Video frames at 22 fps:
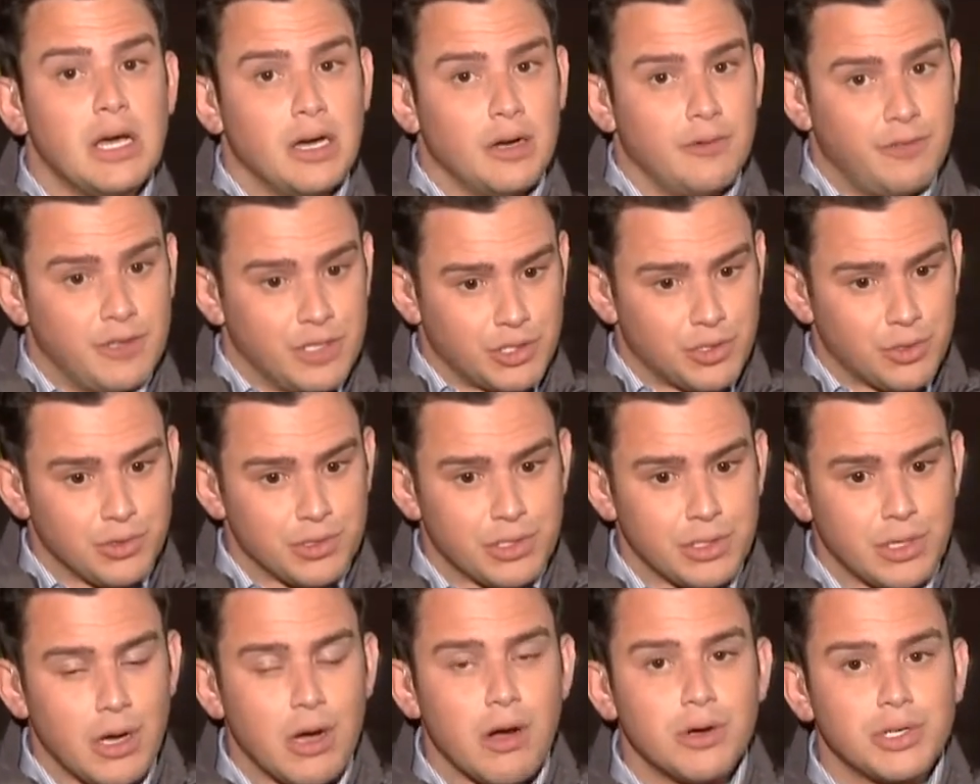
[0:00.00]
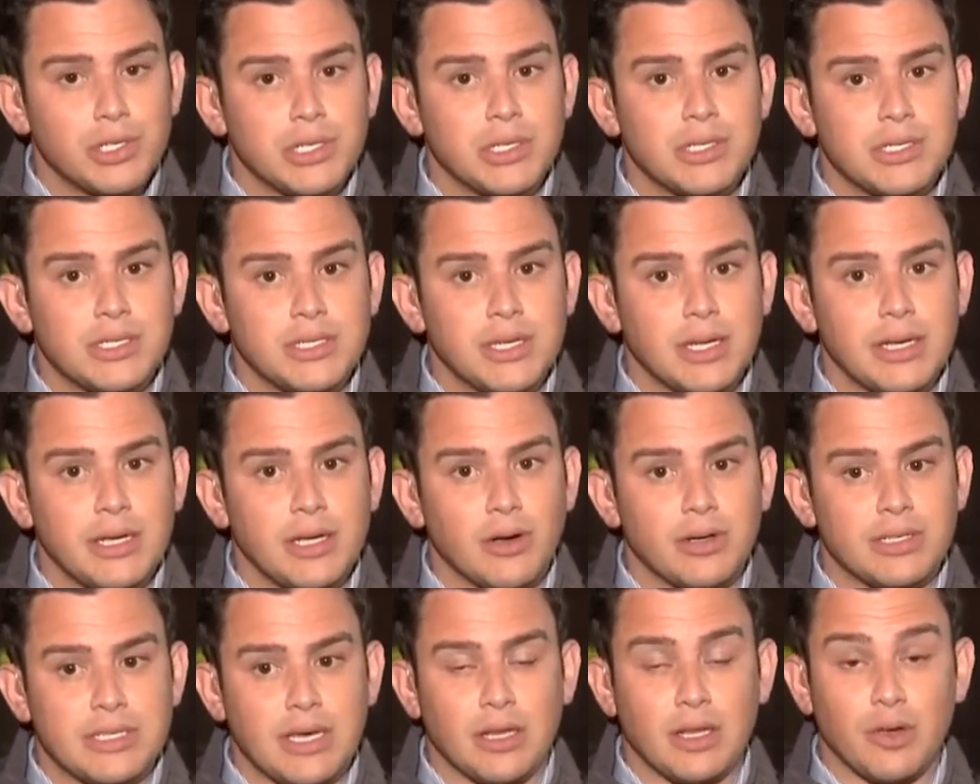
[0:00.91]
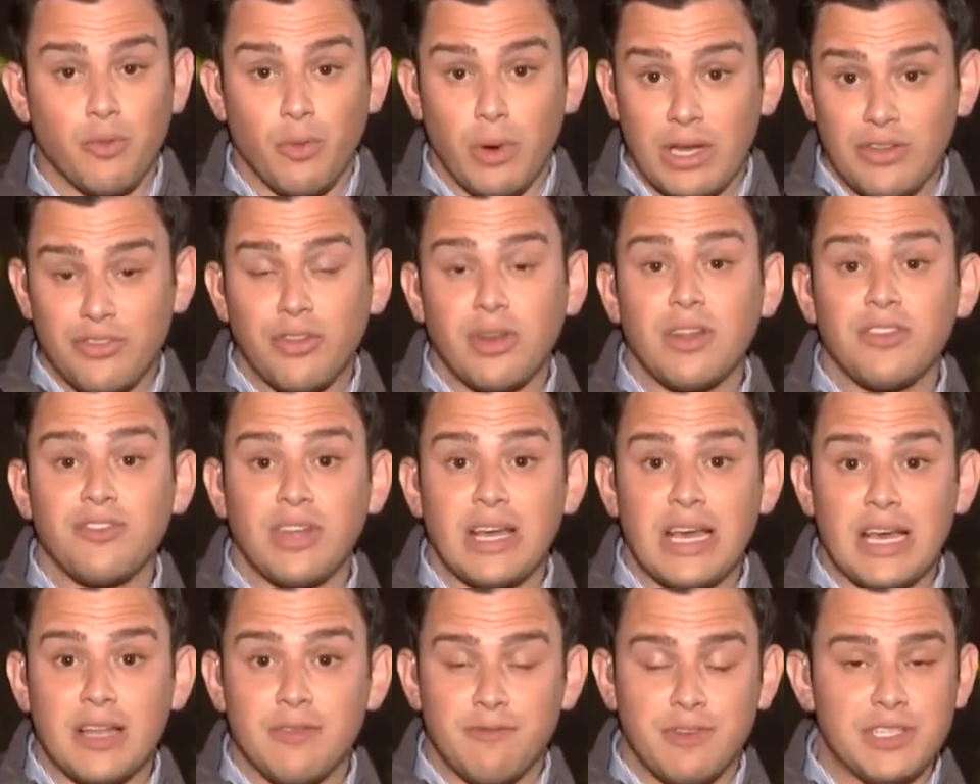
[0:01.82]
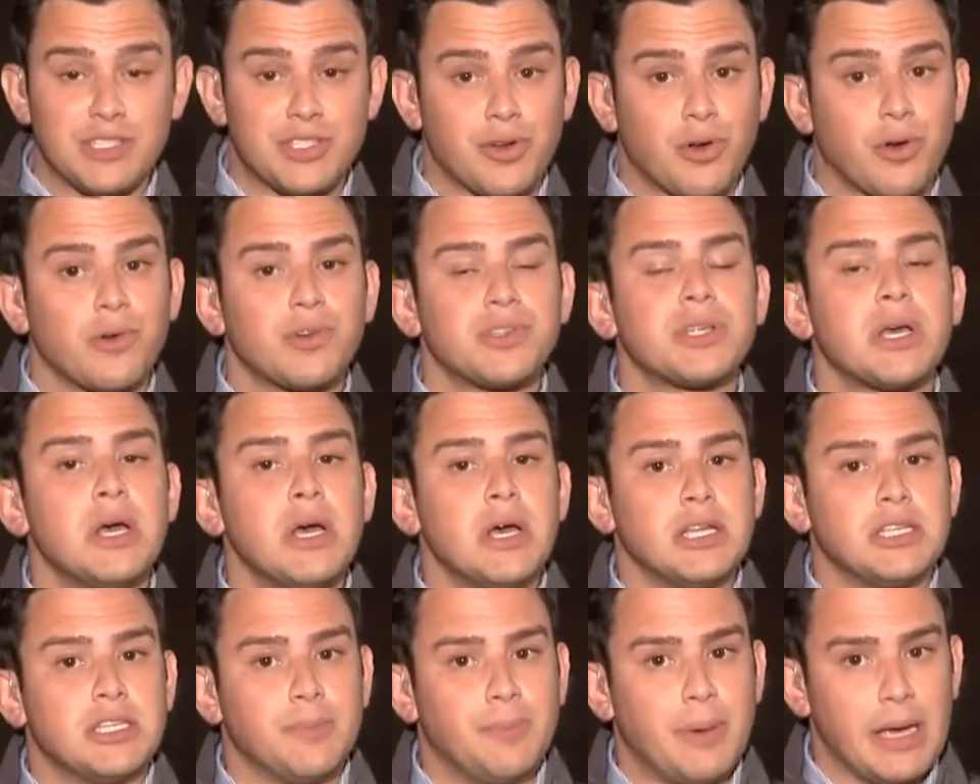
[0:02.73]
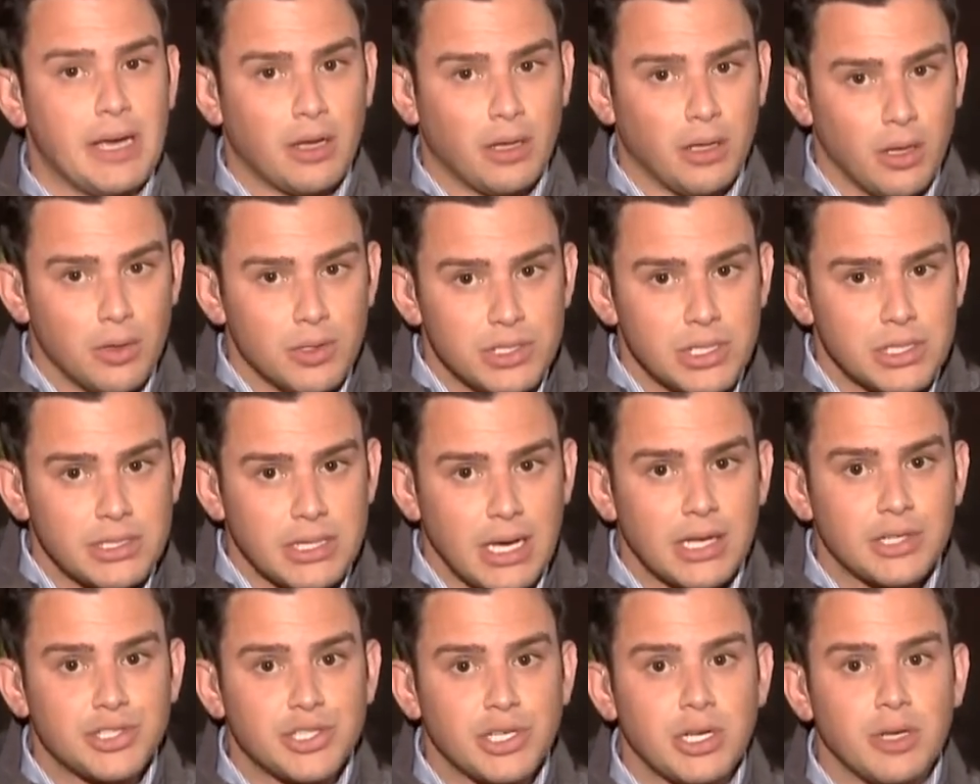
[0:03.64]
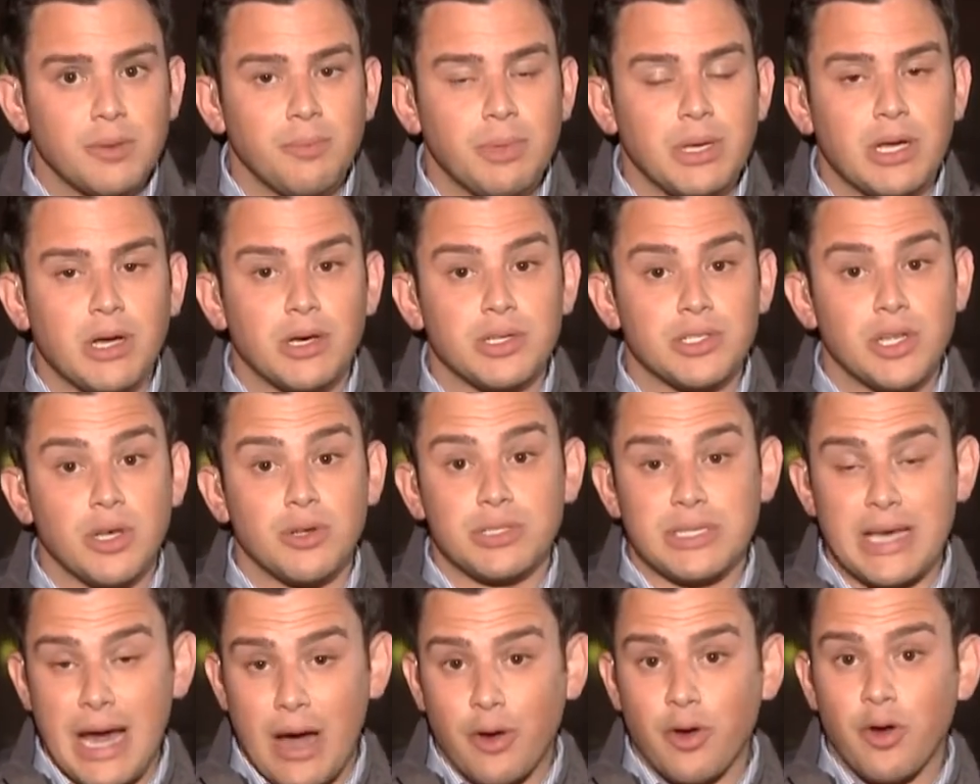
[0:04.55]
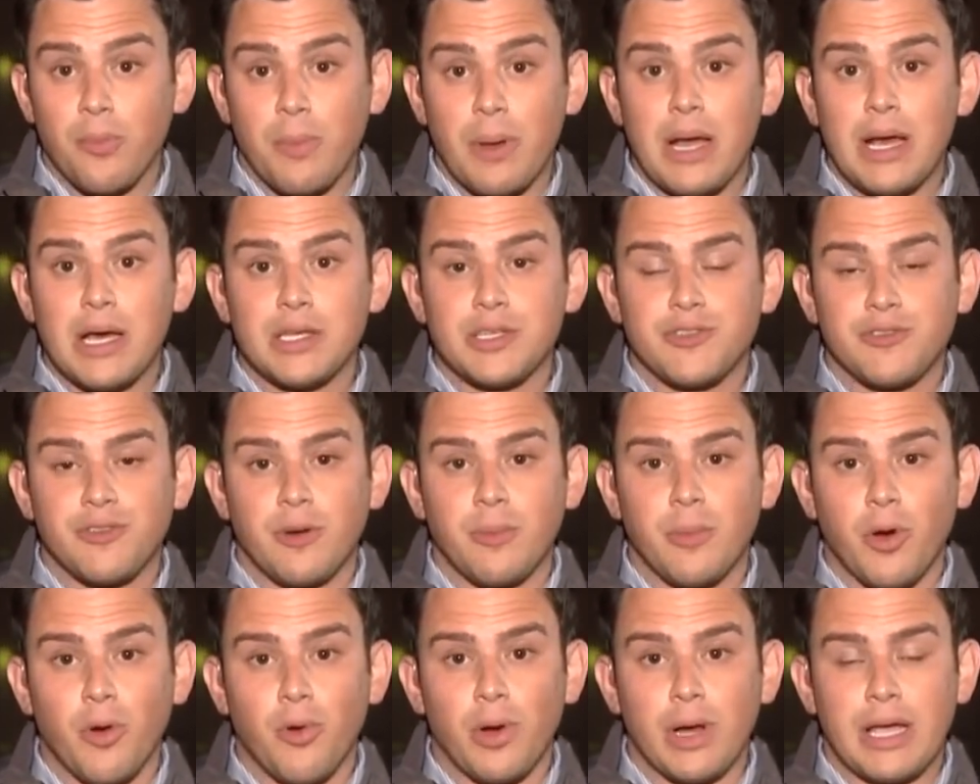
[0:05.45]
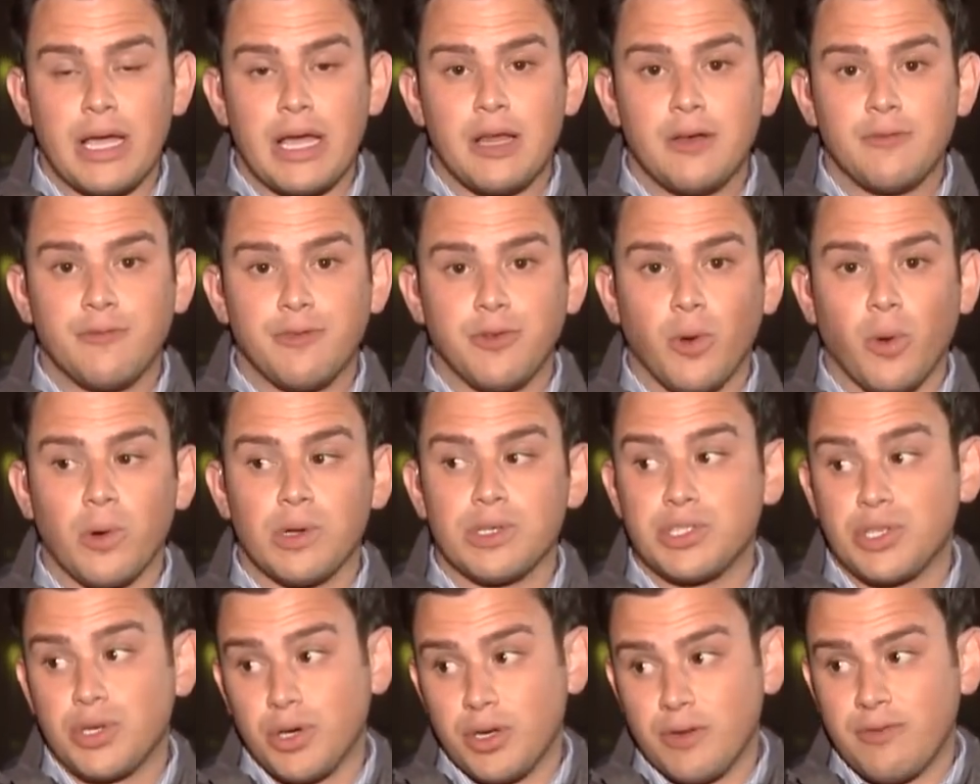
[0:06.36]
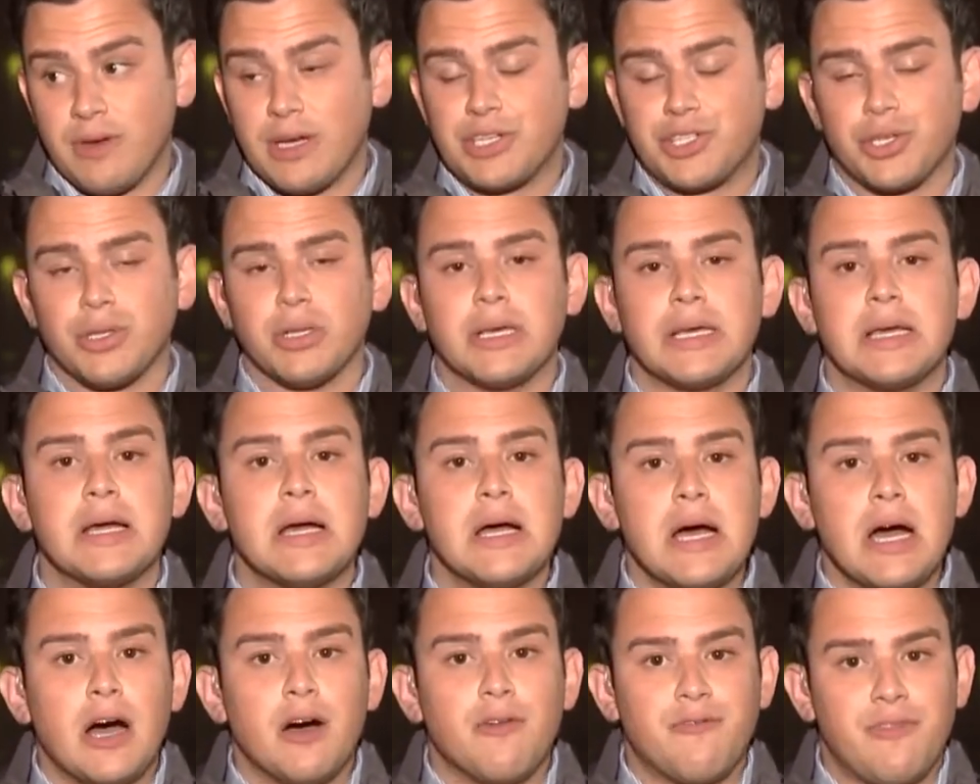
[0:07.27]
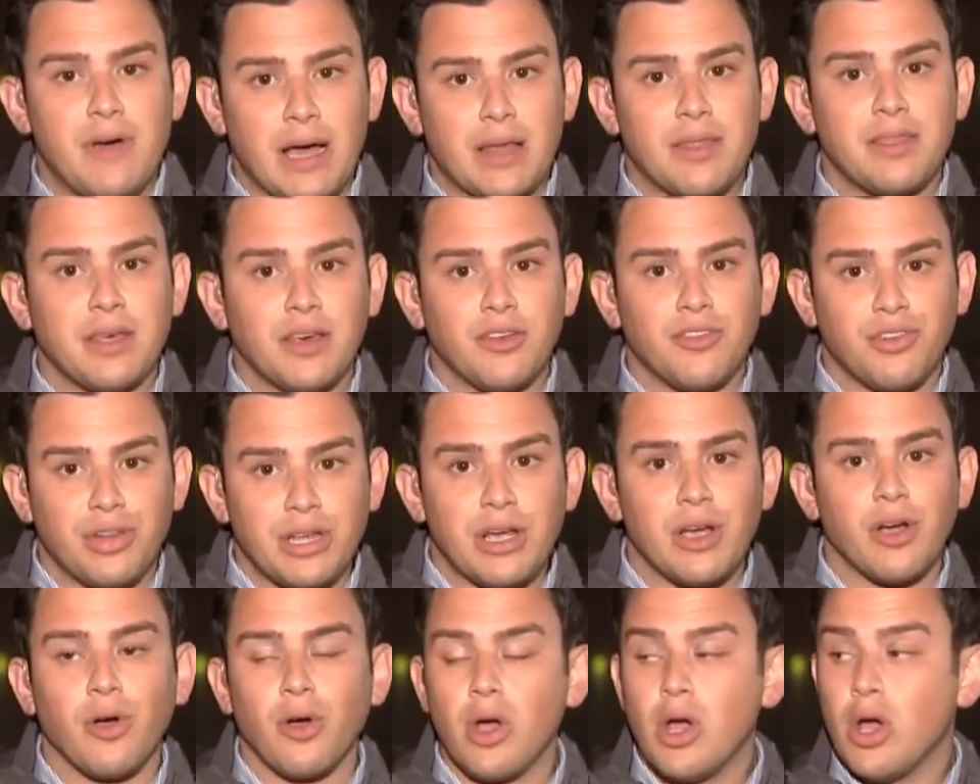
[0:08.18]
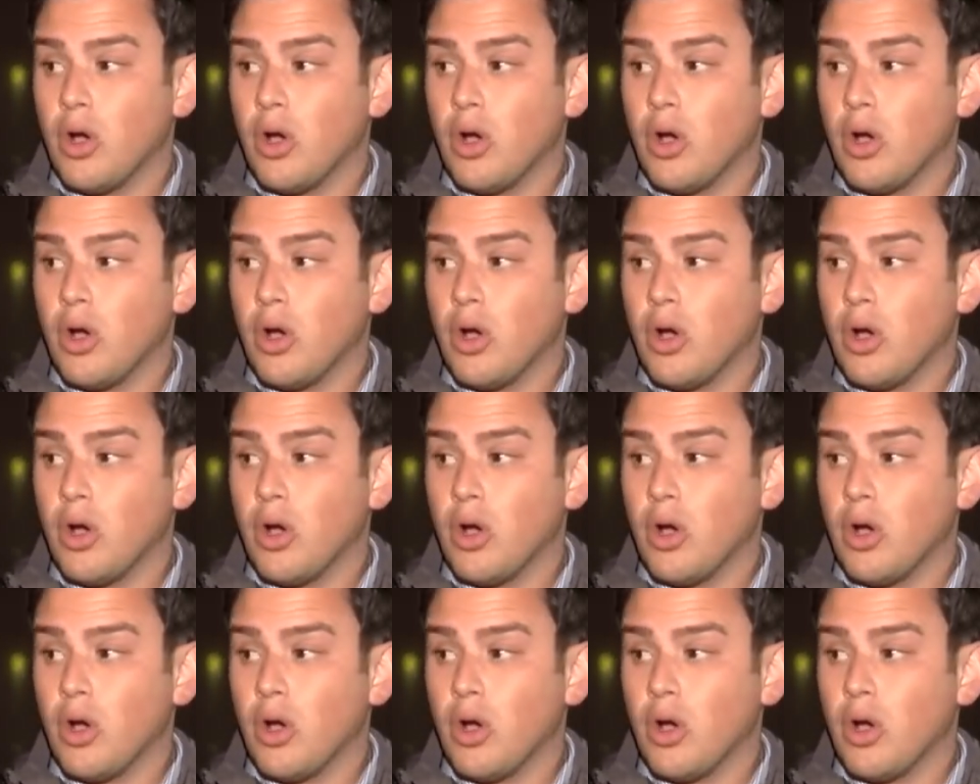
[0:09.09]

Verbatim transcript: Officials in Ocean City are telling residents and visitors to pay close attention because those outer bands from Hurricane Florence could eventually affect things here